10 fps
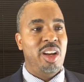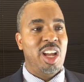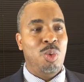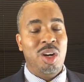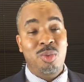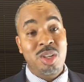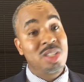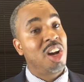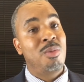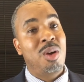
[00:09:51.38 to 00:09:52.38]
Now, when you
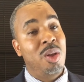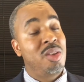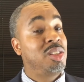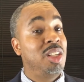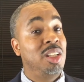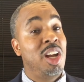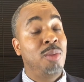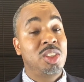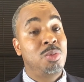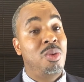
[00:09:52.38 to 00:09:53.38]
talk about whether it's to
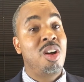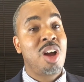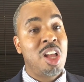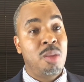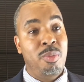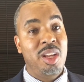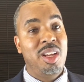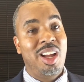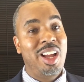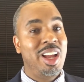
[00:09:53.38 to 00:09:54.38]
help the small guy or the big
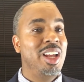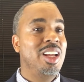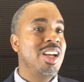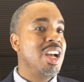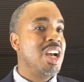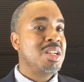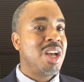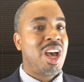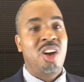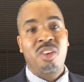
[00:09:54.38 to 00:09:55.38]
guy,
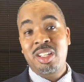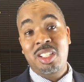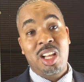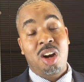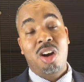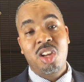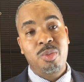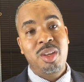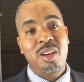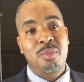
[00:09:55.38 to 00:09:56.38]
I don't get into that
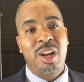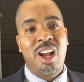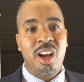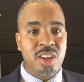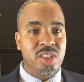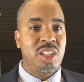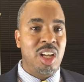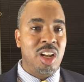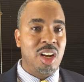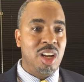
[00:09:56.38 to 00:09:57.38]
argument, but I
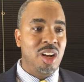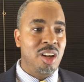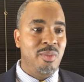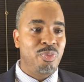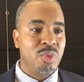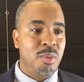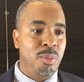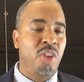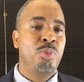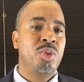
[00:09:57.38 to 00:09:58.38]
understand
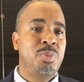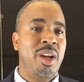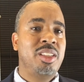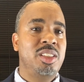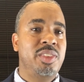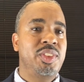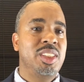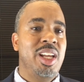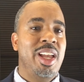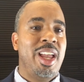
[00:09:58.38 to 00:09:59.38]
both perspectives,
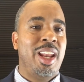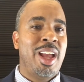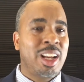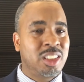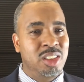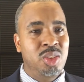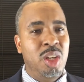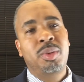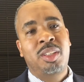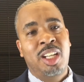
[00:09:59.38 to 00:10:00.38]
and I actually do
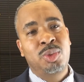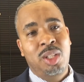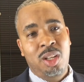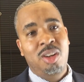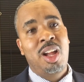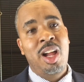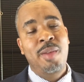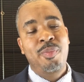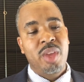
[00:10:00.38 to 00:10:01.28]
empathize with the little guy.